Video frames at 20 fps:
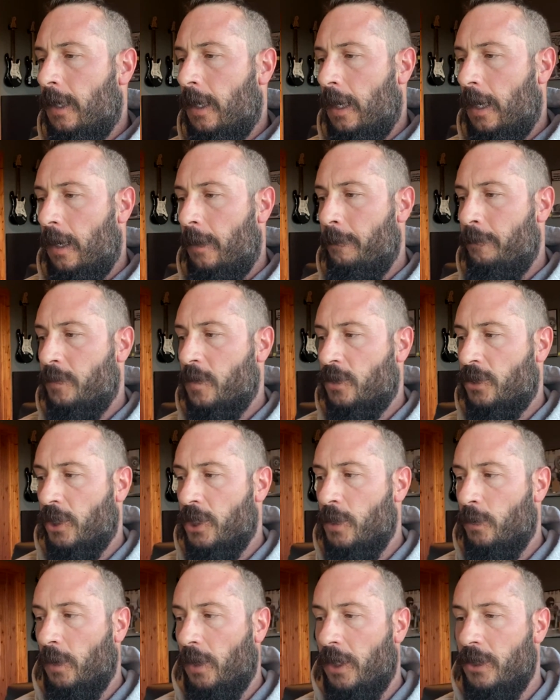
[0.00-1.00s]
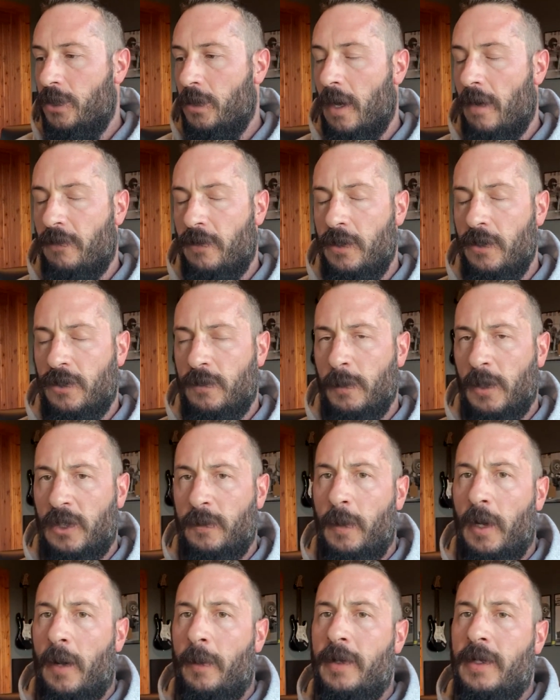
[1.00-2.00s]
So you really do have to do some
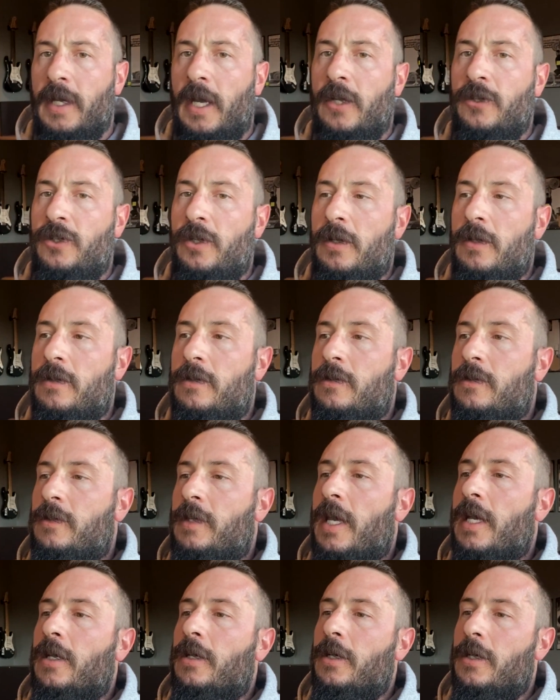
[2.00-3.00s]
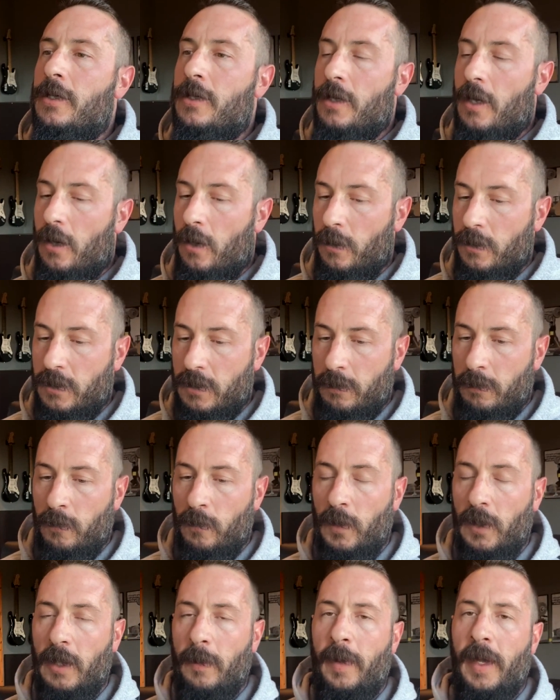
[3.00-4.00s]
experimentation, take good notes,
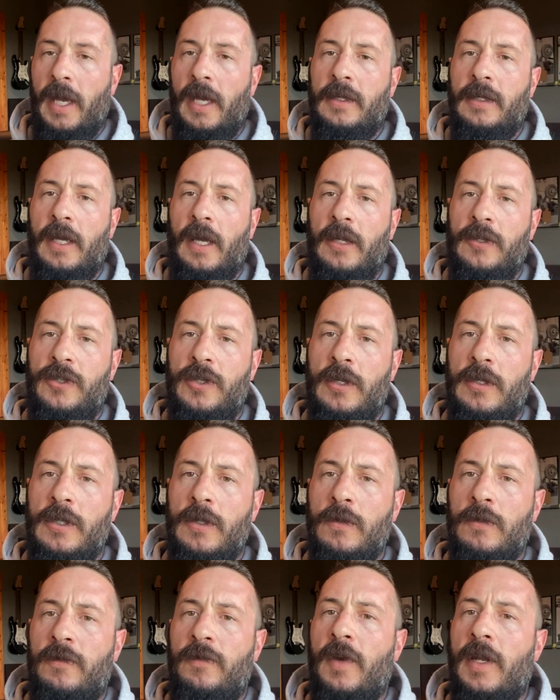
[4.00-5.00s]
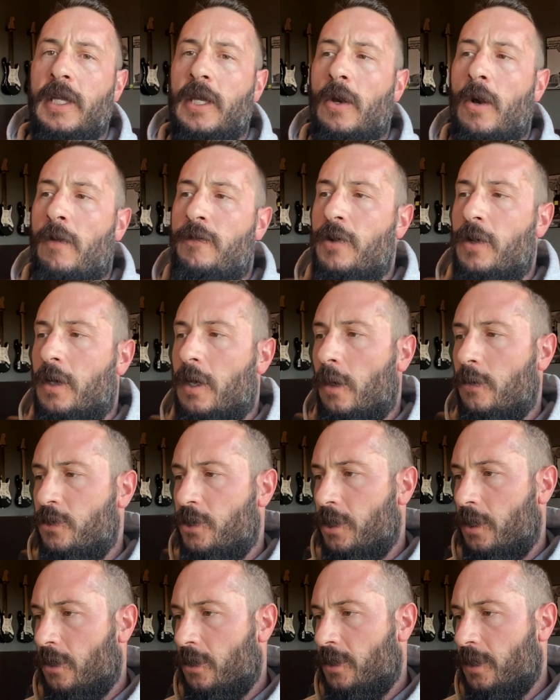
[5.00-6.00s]
really pay attention, use video if you're
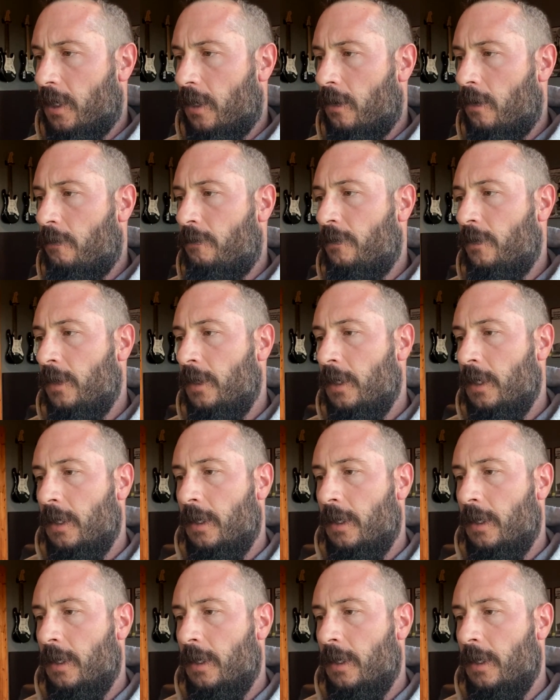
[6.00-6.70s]
coaching yourself.